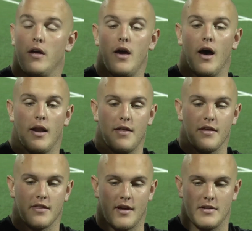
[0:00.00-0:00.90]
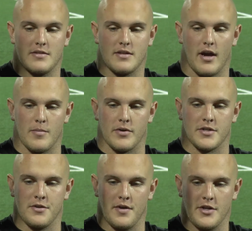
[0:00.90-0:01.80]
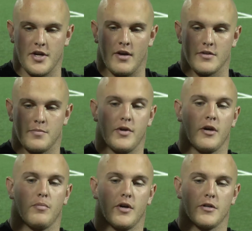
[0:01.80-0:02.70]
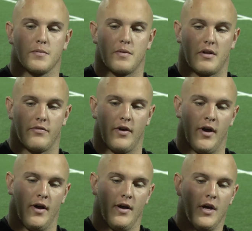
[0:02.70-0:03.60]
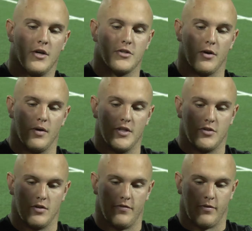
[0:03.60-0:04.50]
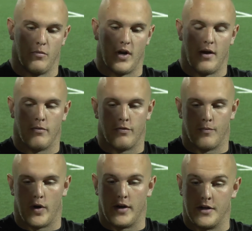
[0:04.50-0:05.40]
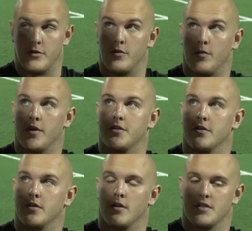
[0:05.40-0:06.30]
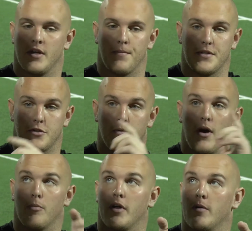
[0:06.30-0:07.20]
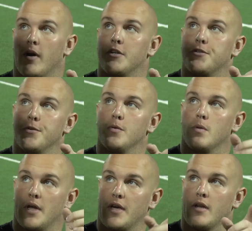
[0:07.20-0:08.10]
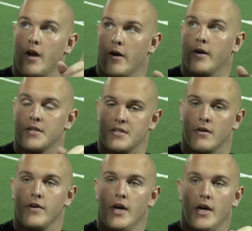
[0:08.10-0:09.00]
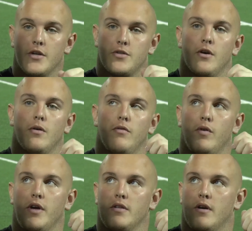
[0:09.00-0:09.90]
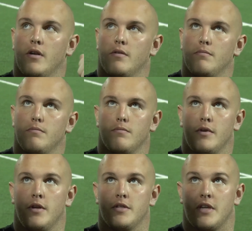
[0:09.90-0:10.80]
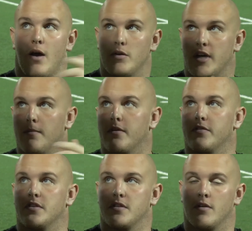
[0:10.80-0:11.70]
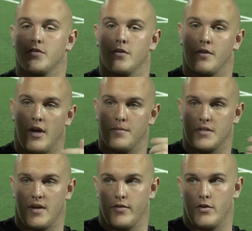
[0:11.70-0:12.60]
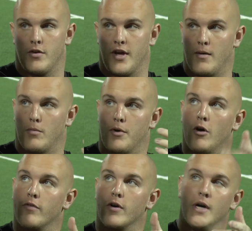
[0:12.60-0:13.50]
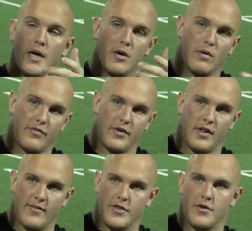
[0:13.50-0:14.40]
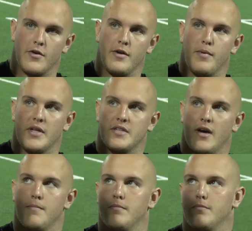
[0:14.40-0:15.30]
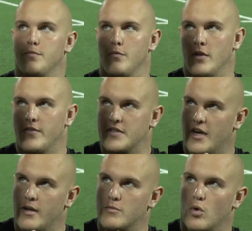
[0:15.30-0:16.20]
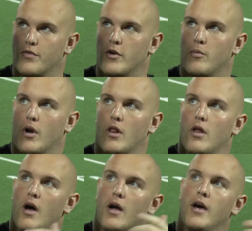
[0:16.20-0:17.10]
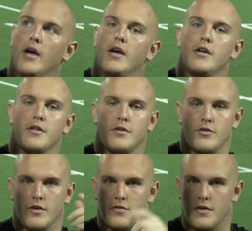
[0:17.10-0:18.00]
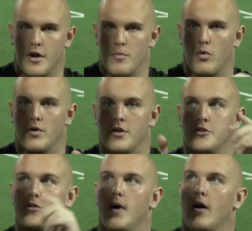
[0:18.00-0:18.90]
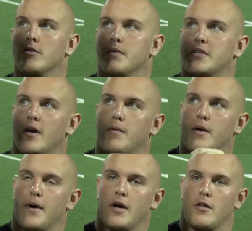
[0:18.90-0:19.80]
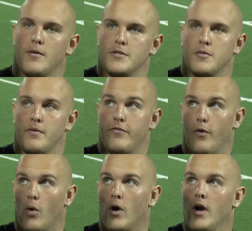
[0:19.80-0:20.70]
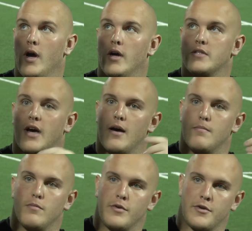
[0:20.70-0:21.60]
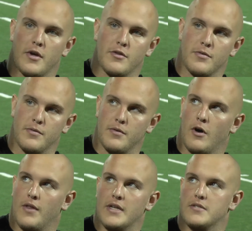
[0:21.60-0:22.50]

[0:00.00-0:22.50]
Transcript: Yeah, and I think that kind of brings a unique challenge of being a player's perspective. So it's from what I did do the research on the stadium, it's a 2-hour plane ride to Lincoln area itself. So if we get done, then it's an hour time difference itself. So the game's at 7:30, game will be over roughly 11:30 by the time we leave the stadium, 12:30, 1 o'clock, get to the airport, another 2 hours. By the time I get back in Columbus, it'll be 4. Time you're done through all that